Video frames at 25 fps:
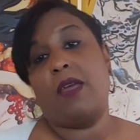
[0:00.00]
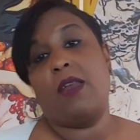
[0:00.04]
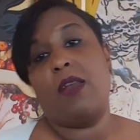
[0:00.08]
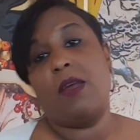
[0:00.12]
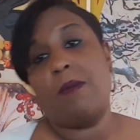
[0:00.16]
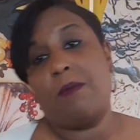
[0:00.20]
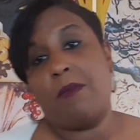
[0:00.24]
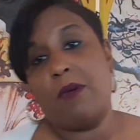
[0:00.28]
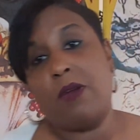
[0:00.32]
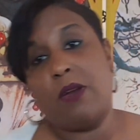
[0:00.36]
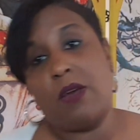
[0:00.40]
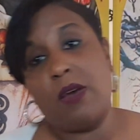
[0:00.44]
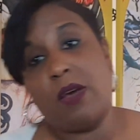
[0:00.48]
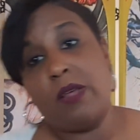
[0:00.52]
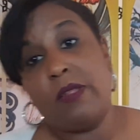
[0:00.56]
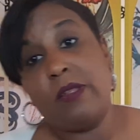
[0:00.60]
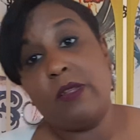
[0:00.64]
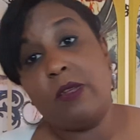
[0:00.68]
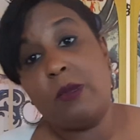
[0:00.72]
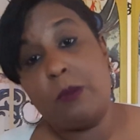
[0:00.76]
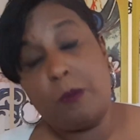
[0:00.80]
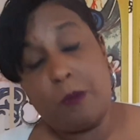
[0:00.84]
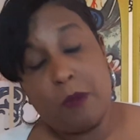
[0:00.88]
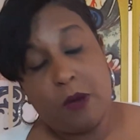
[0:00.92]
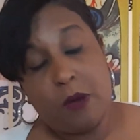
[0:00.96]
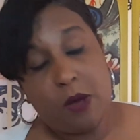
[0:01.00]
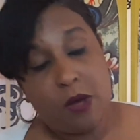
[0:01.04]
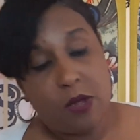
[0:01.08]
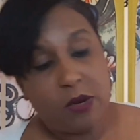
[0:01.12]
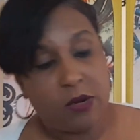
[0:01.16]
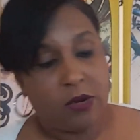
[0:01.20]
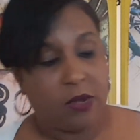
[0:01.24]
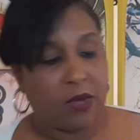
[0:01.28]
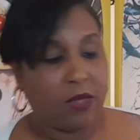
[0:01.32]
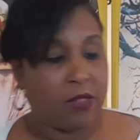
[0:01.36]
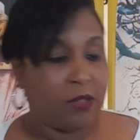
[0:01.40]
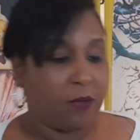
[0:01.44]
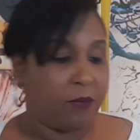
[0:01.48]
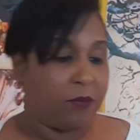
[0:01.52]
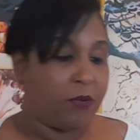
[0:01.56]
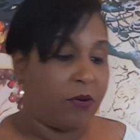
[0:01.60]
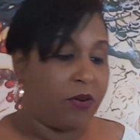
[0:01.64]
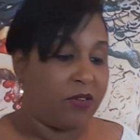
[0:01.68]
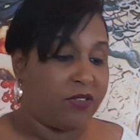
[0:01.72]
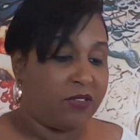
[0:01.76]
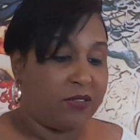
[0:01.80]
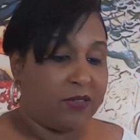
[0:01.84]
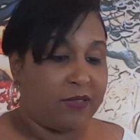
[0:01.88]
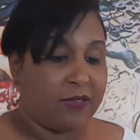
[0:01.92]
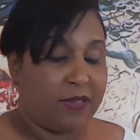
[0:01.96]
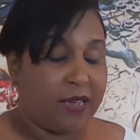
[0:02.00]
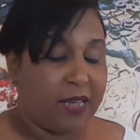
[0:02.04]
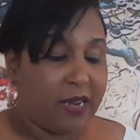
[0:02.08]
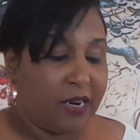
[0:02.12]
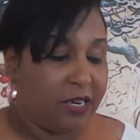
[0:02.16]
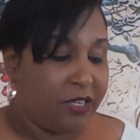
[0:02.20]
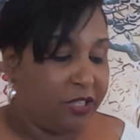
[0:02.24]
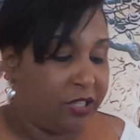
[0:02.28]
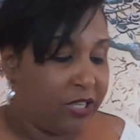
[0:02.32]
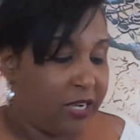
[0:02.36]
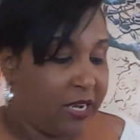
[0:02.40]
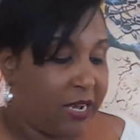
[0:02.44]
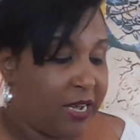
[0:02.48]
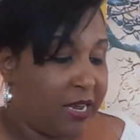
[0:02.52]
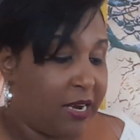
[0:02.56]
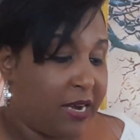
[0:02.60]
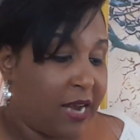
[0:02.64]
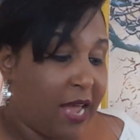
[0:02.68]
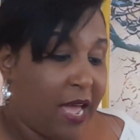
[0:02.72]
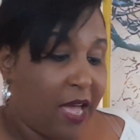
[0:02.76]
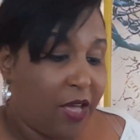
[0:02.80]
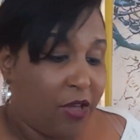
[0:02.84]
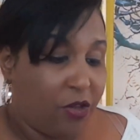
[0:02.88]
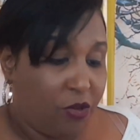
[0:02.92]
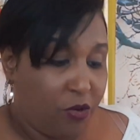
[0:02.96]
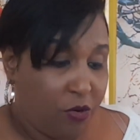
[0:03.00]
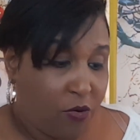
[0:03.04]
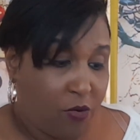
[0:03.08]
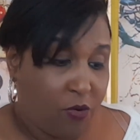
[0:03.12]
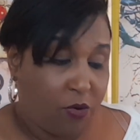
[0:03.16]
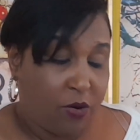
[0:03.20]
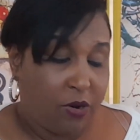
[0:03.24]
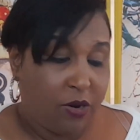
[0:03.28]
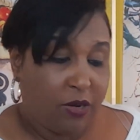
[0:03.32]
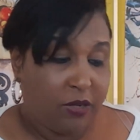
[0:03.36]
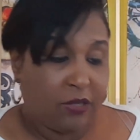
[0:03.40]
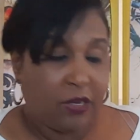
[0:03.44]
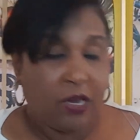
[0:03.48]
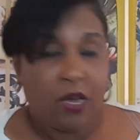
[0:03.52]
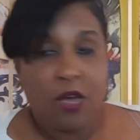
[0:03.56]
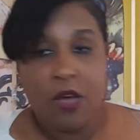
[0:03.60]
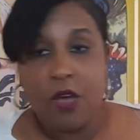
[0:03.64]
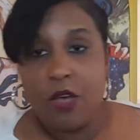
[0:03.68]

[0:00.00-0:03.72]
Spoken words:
up on the other person's energy and not yours.